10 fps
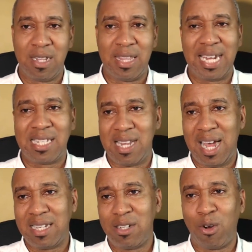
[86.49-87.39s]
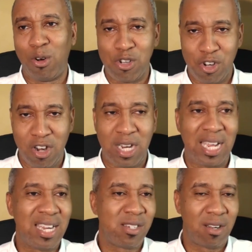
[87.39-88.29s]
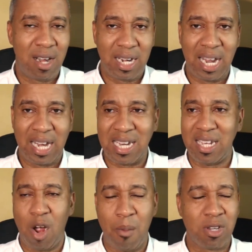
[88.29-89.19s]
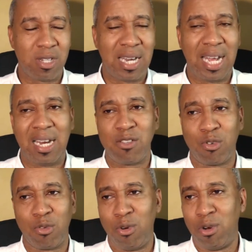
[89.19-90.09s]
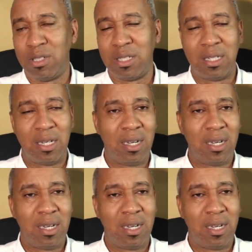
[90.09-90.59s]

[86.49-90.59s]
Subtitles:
That started our journey into online and e-commerce, and that has grown,